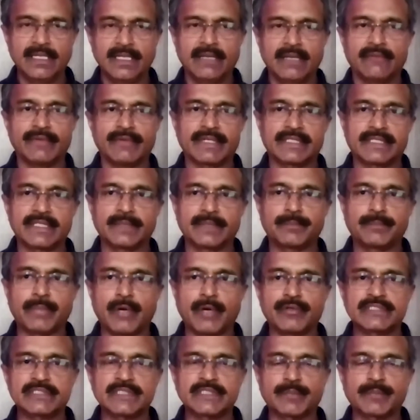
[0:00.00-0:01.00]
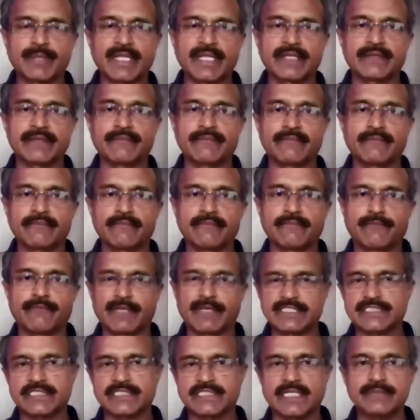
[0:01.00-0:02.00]
where the power supply
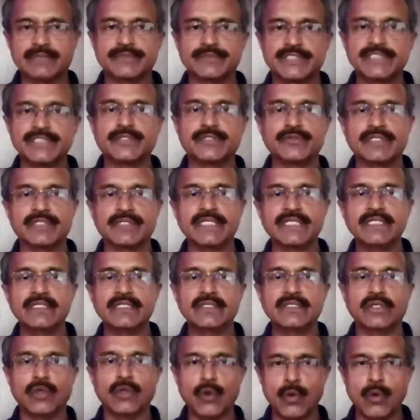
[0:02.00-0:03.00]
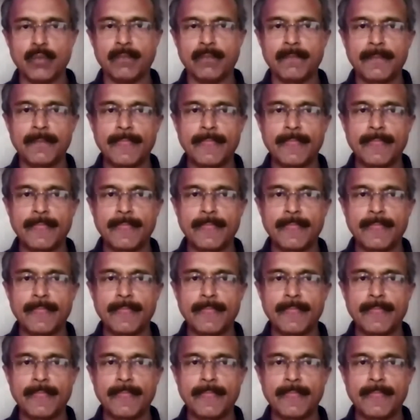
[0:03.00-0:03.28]
first comes into the home.